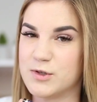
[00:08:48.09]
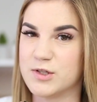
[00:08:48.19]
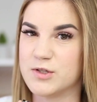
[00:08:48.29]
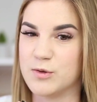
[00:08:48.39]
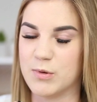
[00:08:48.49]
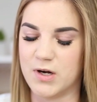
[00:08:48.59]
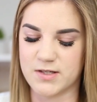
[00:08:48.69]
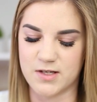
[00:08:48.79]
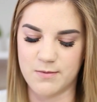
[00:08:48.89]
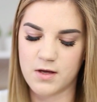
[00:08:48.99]
which is super
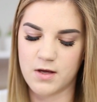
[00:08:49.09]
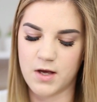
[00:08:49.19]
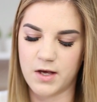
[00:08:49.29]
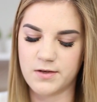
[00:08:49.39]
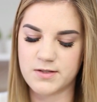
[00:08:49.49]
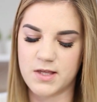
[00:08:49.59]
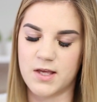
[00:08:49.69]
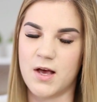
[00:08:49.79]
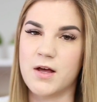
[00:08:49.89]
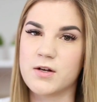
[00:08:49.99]
awesome. I use
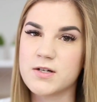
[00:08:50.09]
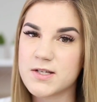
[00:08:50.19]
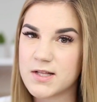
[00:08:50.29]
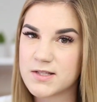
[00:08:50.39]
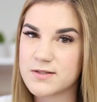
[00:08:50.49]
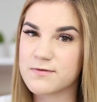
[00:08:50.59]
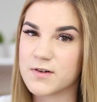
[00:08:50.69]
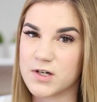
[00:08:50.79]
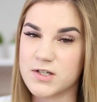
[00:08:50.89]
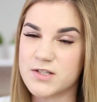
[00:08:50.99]
the Under Sense
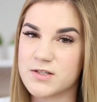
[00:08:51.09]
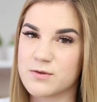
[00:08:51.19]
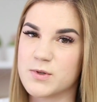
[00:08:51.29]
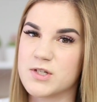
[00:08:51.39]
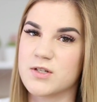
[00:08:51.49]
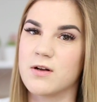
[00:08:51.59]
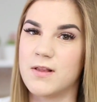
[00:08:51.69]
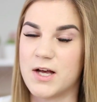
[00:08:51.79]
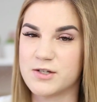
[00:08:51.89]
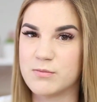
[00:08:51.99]
first, which is our
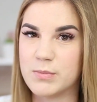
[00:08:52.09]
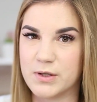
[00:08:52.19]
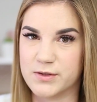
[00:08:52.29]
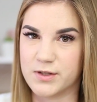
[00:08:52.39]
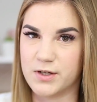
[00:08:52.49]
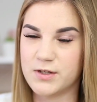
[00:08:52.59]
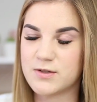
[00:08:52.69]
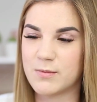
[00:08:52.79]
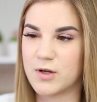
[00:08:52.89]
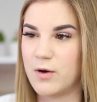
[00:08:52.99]
lash builder,
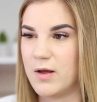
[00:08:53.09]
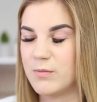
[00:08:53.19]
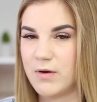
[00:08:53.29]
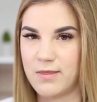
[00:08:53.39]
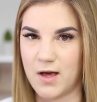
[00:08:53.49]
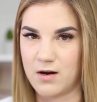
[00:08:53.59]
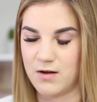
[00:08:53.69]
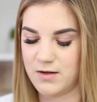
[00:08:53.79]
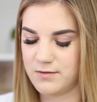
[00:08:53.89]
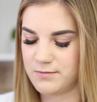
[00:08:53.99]
so I'm gonna go ahead and put
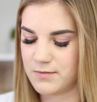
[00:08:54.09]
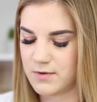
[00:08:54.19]
that on.